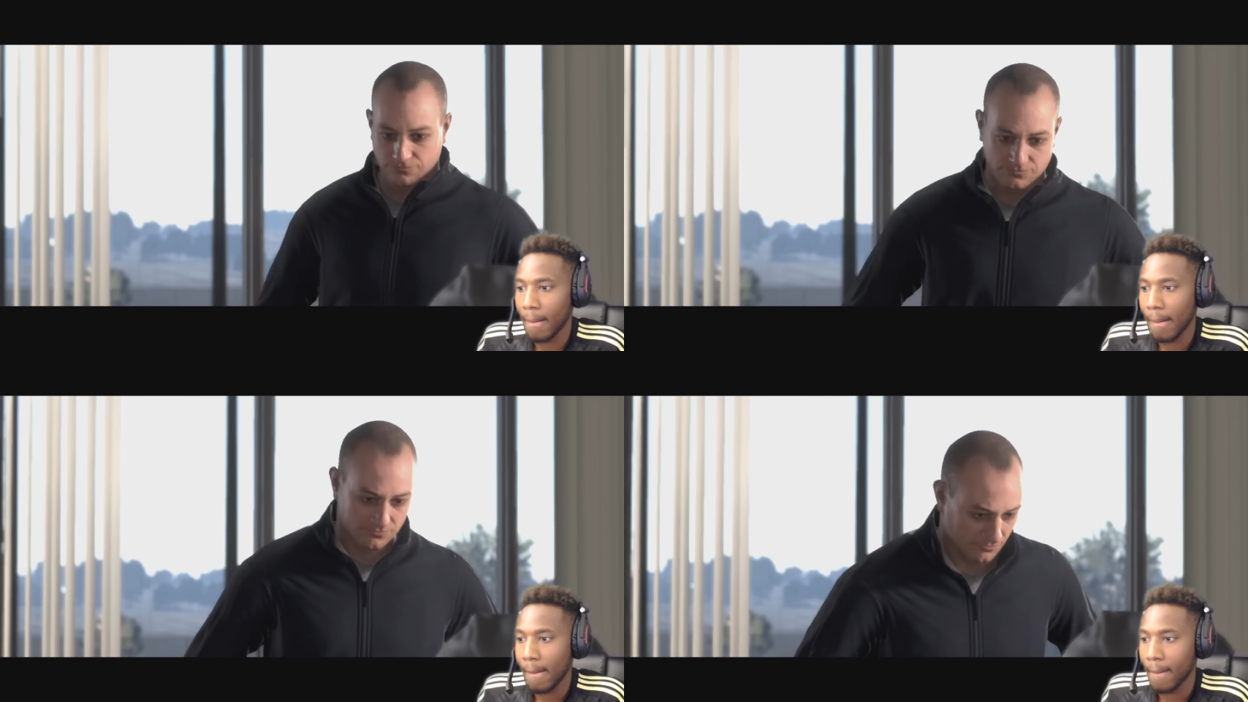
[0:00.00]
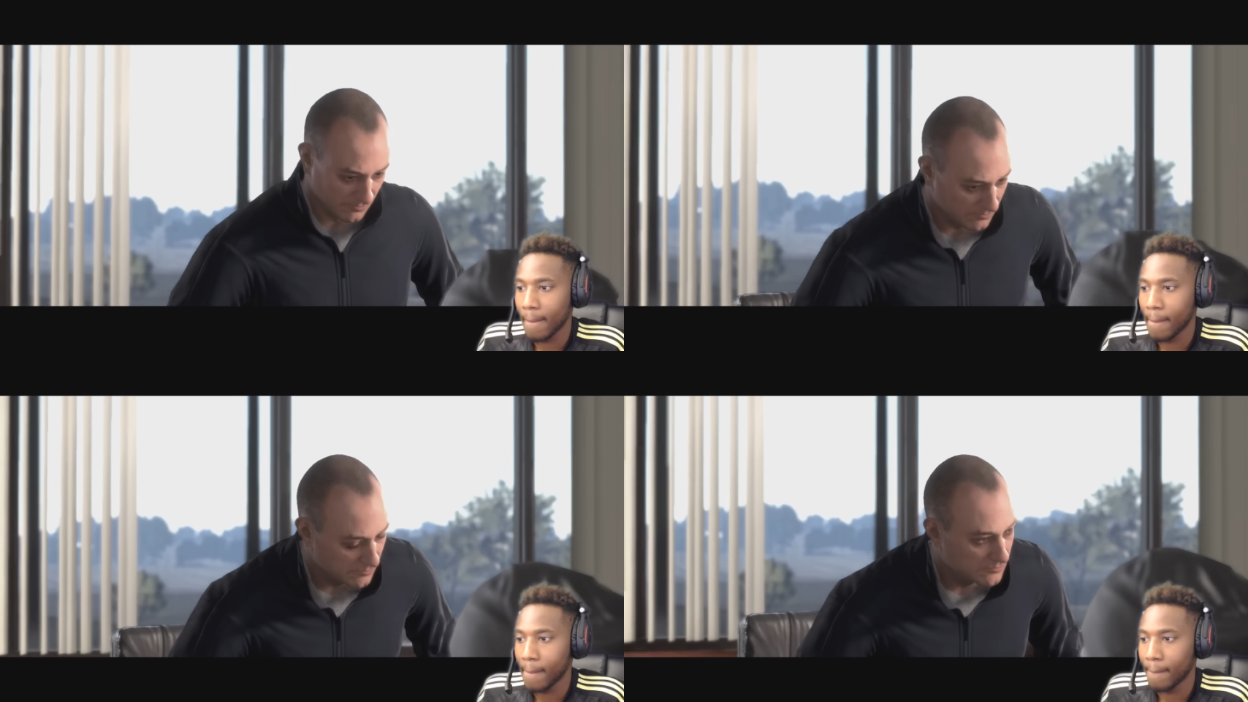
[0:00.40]

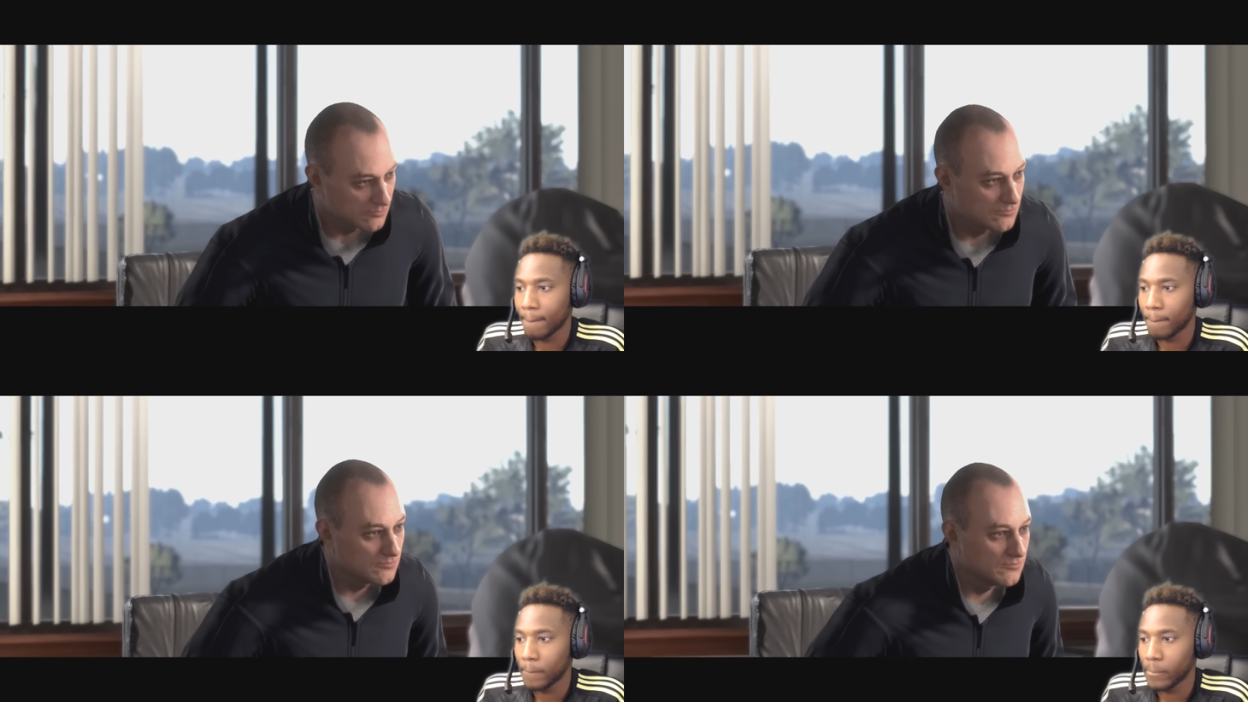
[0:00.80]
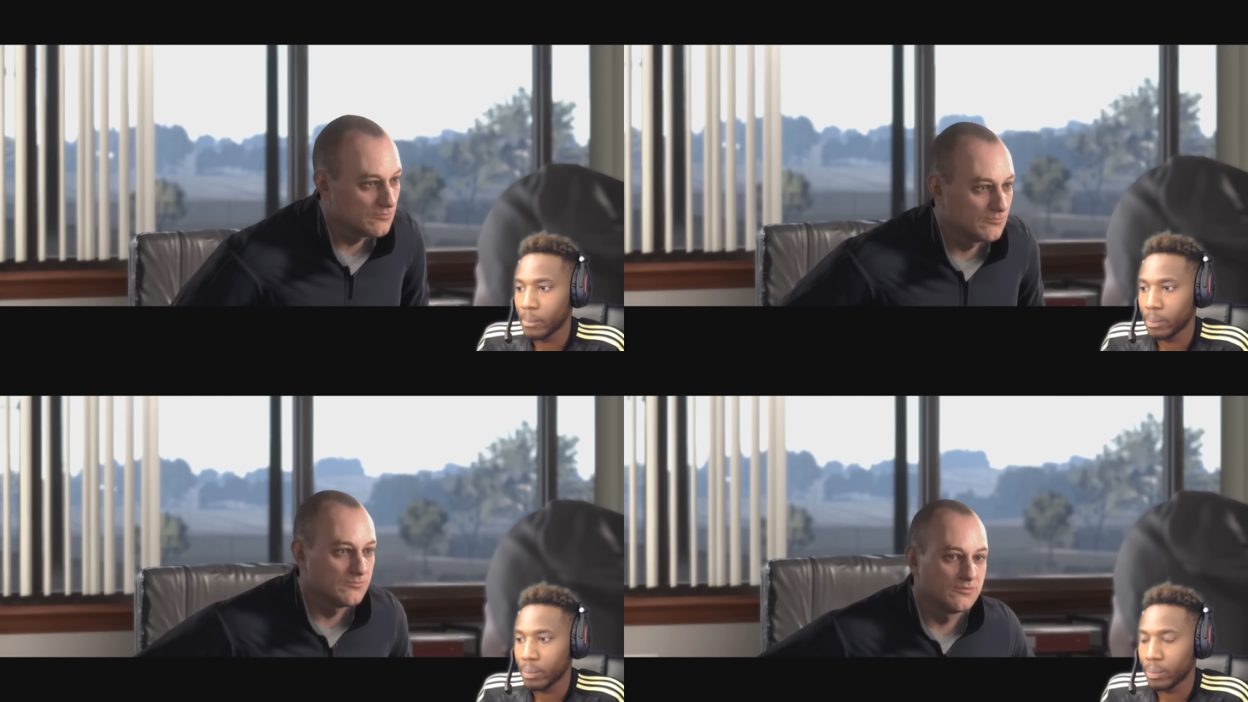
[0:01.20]

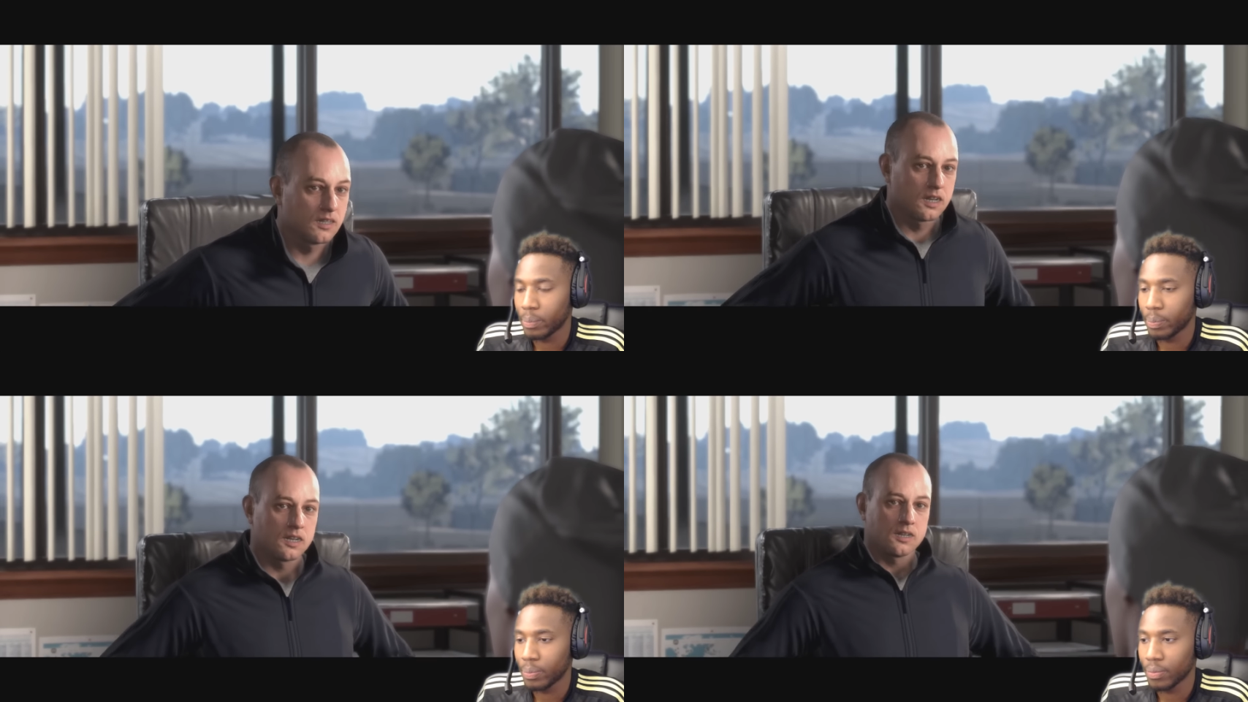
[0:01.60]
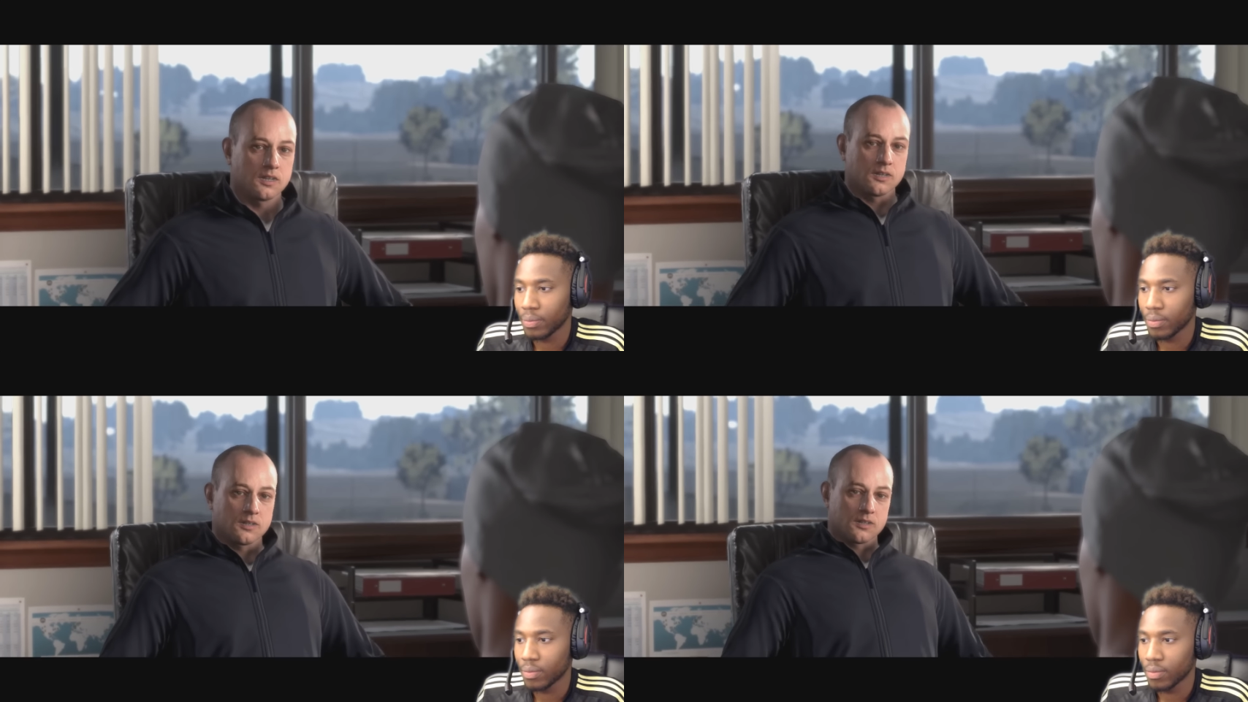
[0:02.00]

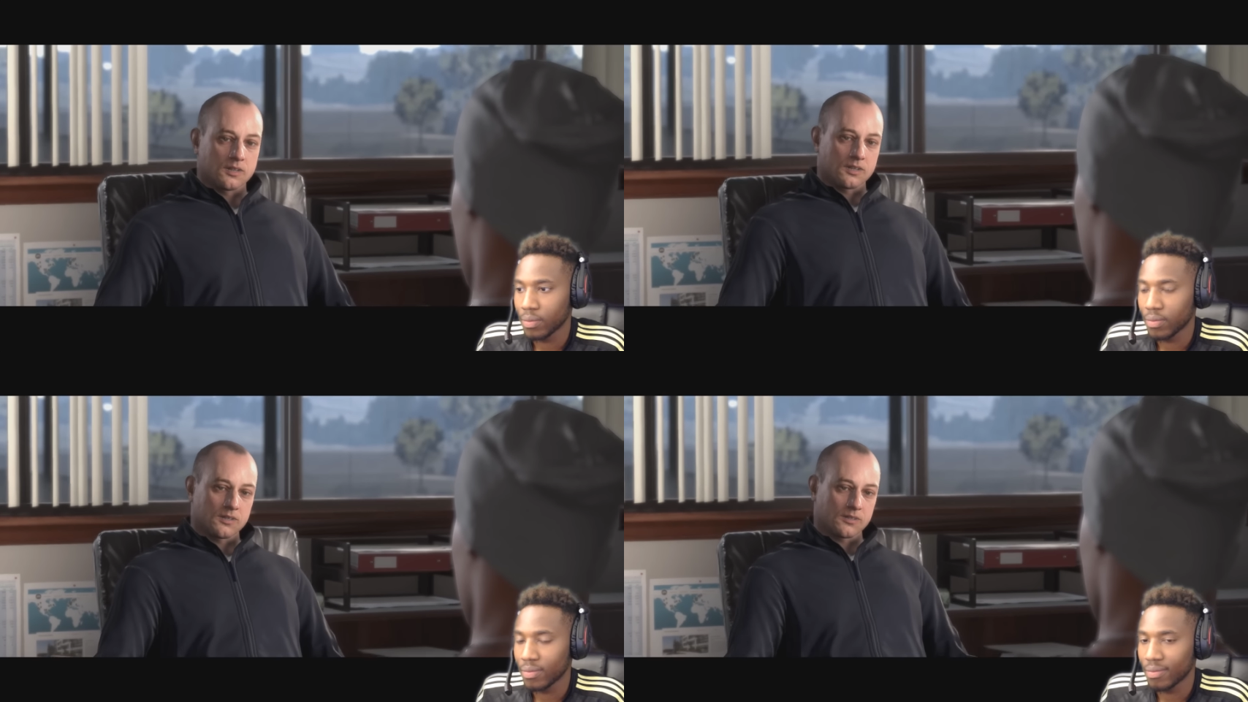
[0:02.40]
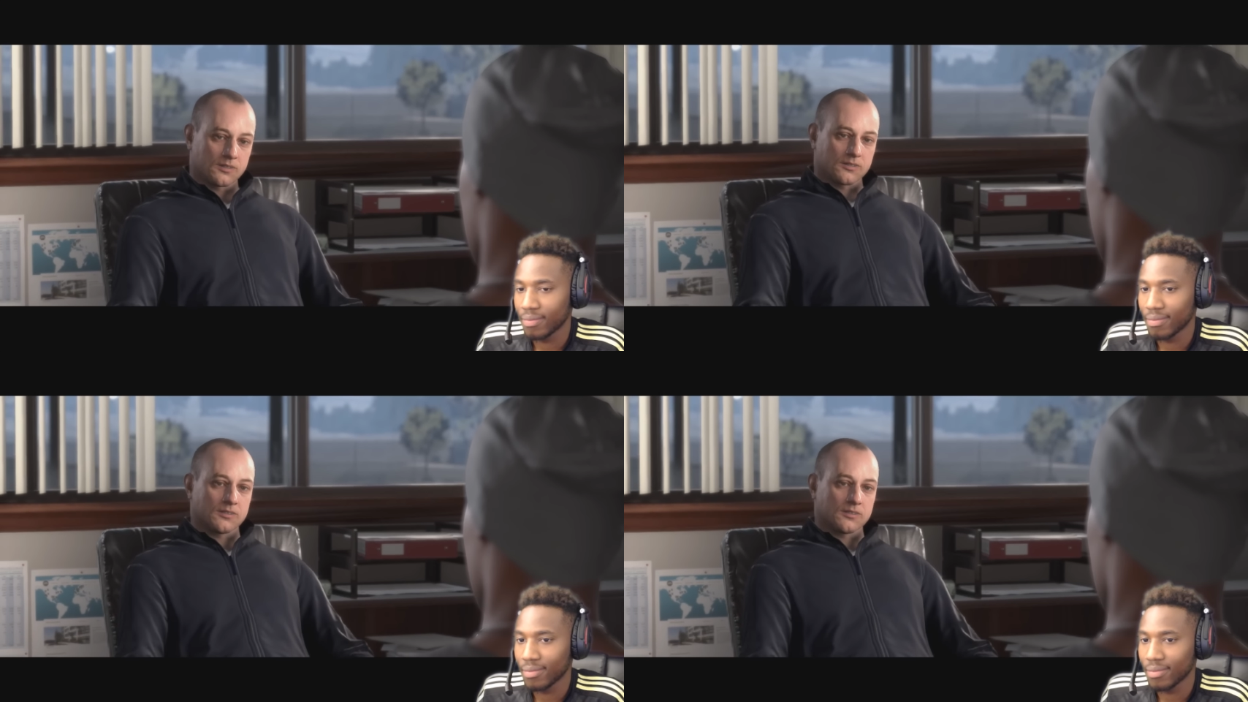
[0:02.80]
No one is speaking in this clip.